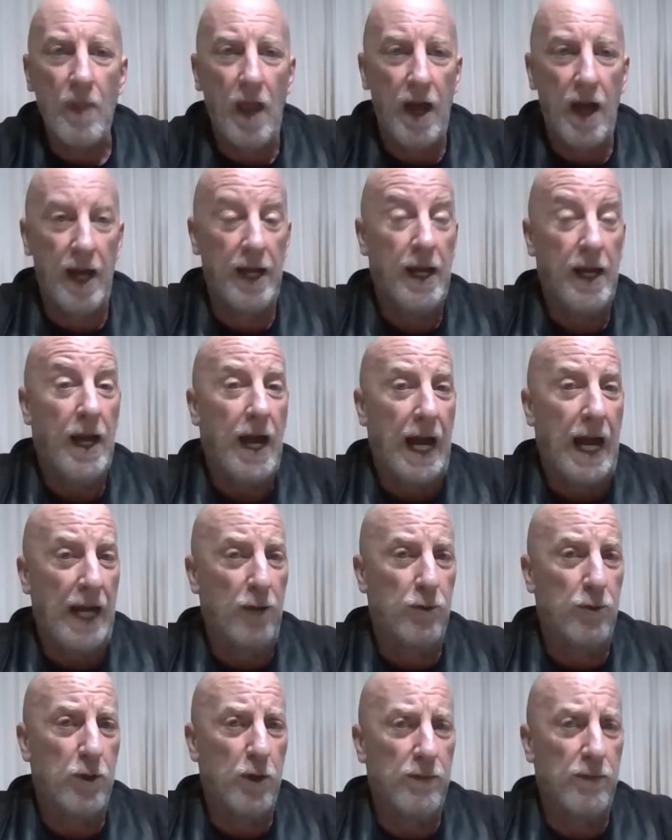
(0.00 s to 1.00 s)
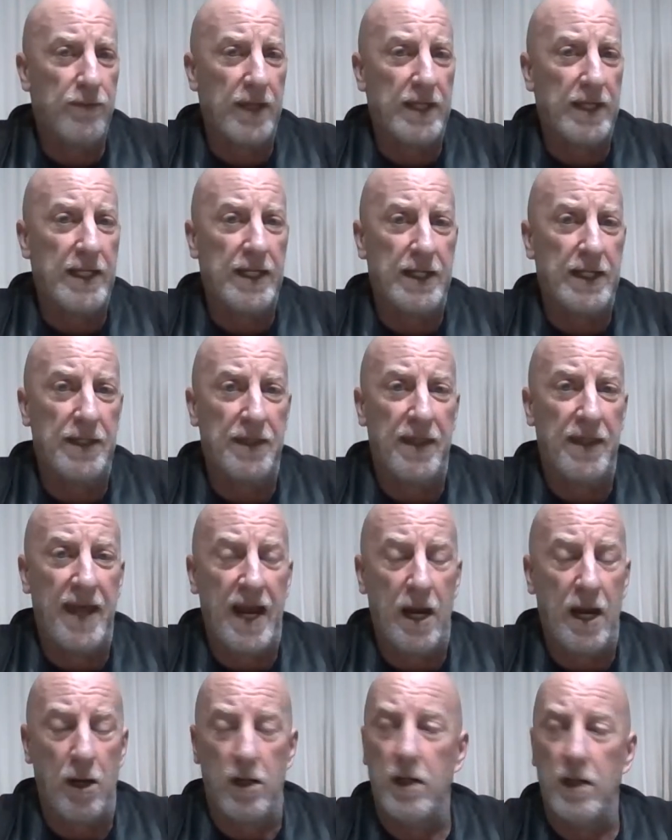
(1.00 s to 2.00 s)
I don't know if they did it
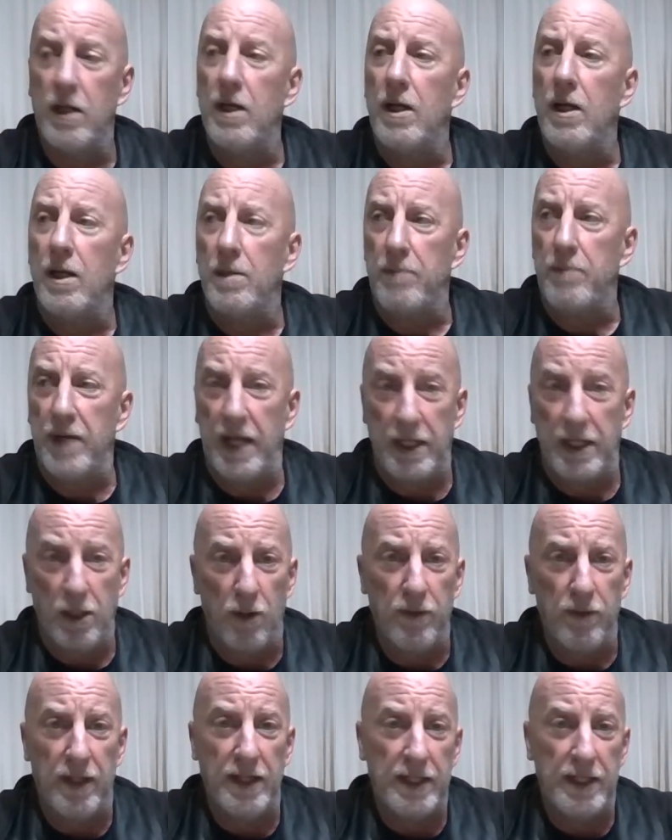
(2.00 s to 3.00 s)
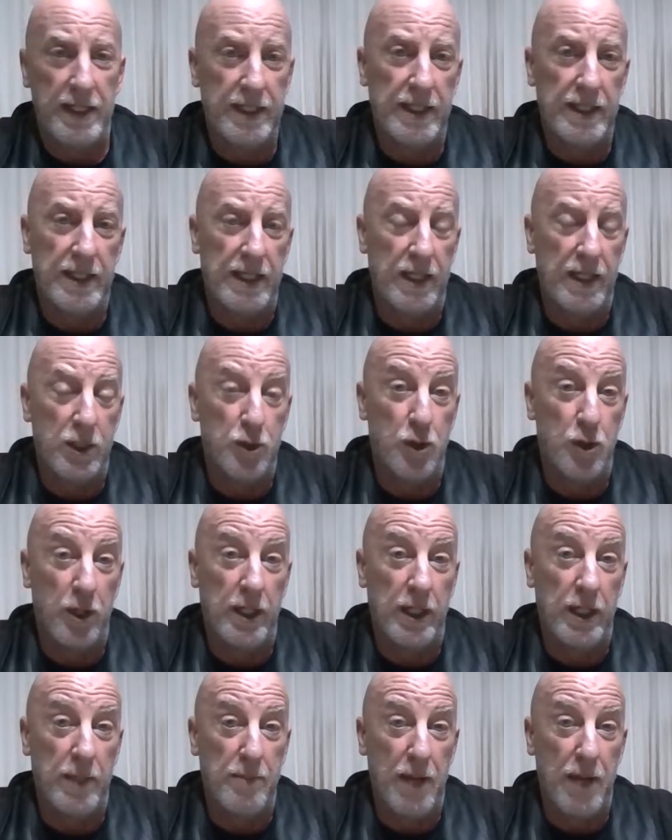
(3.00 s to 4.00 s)
there, but I know they did it in
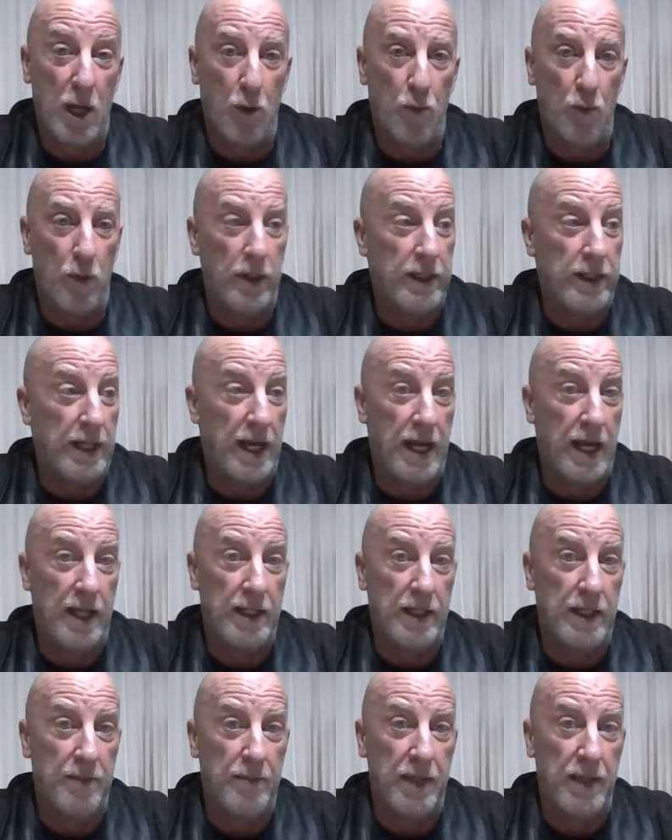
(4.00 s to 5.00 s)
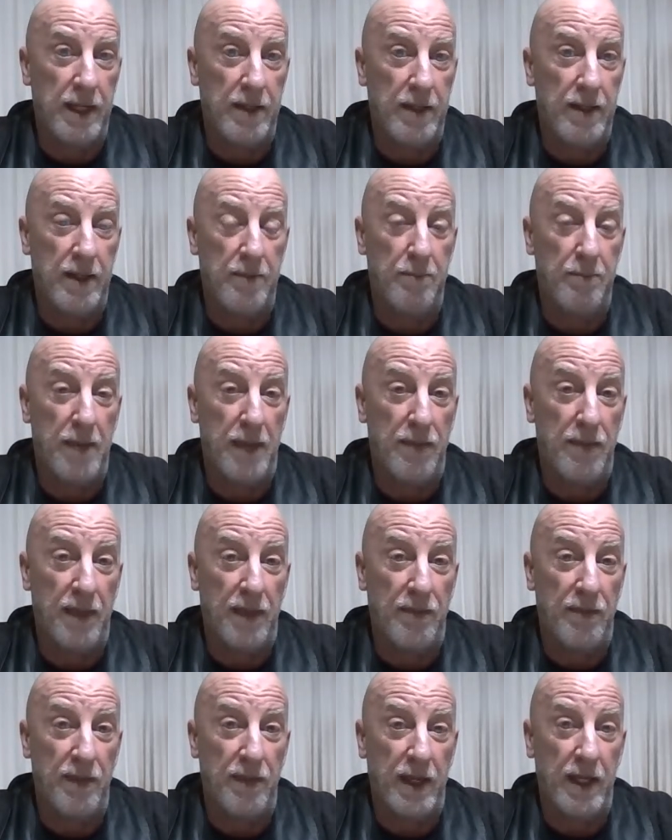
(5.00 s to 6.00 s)
Trinity Bellwood, and it meant
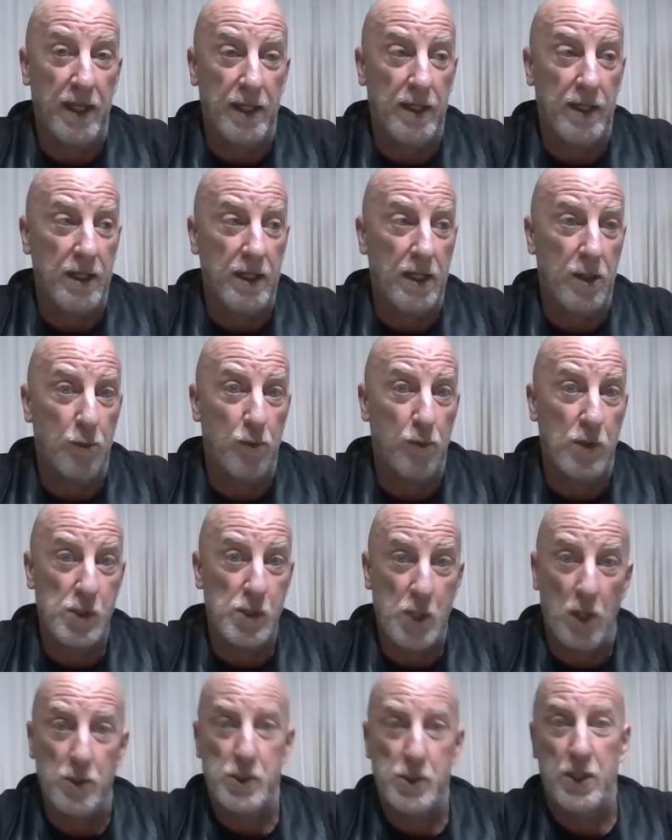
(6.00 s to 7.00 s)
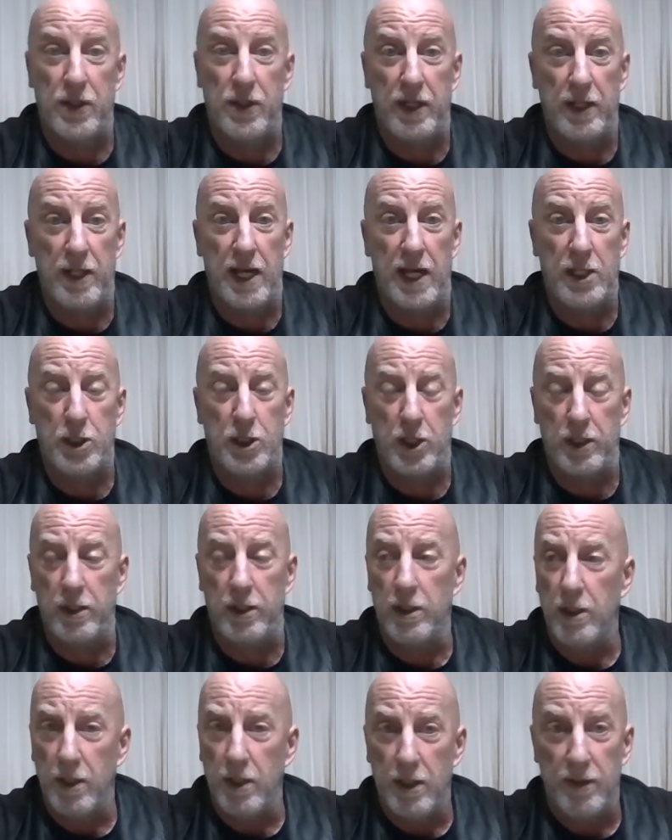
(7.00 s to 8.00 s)
that the results of the election,
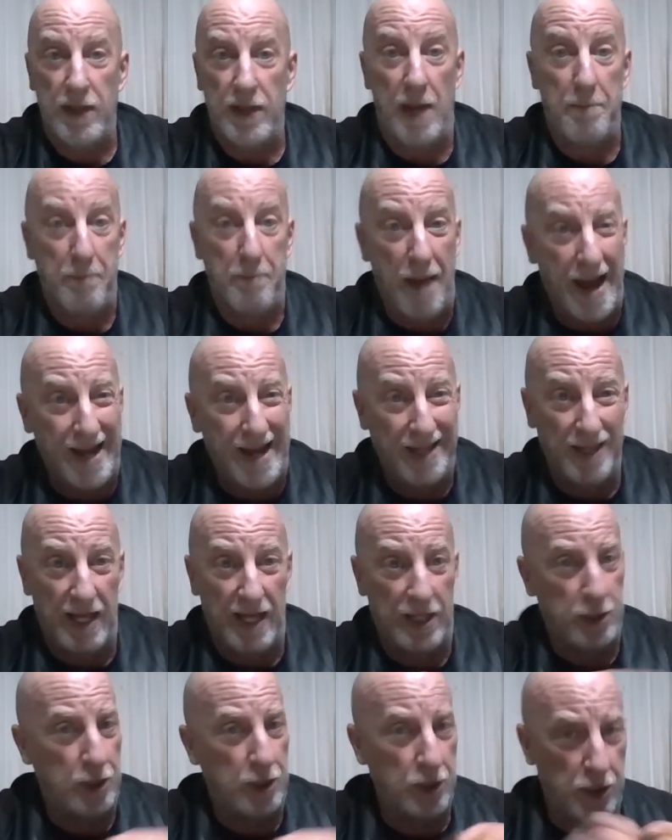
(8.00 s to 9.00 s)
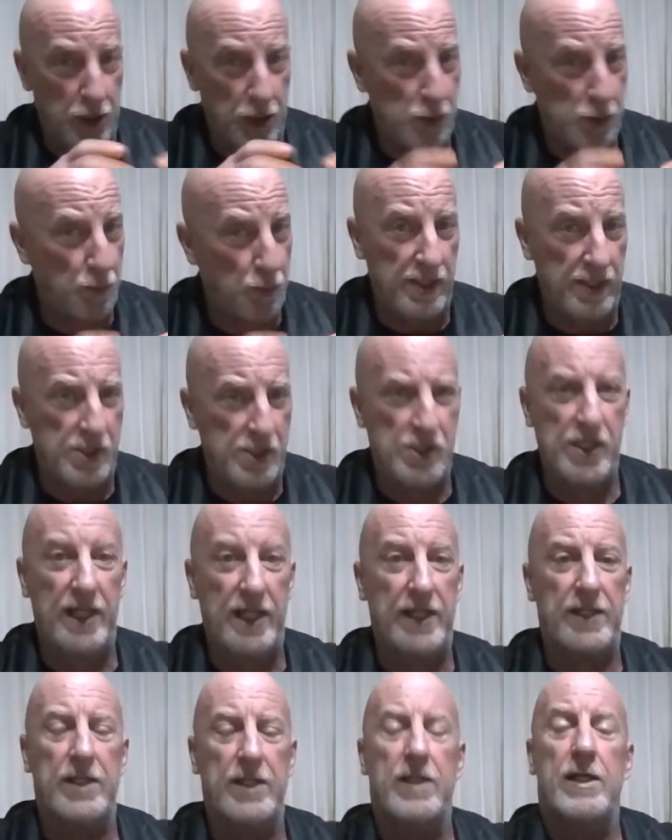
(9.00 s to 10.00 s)
that by-election, just one
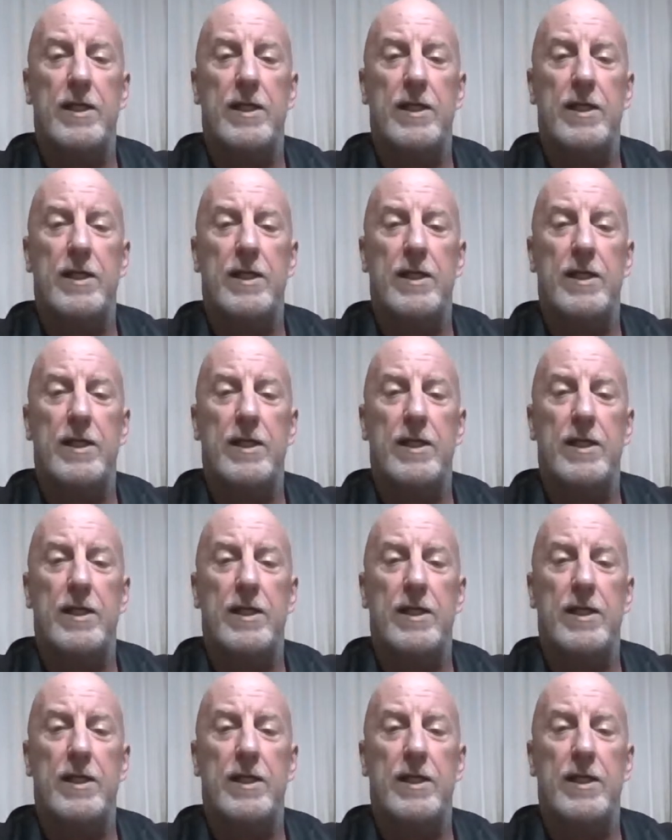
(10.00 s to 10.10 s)
seat,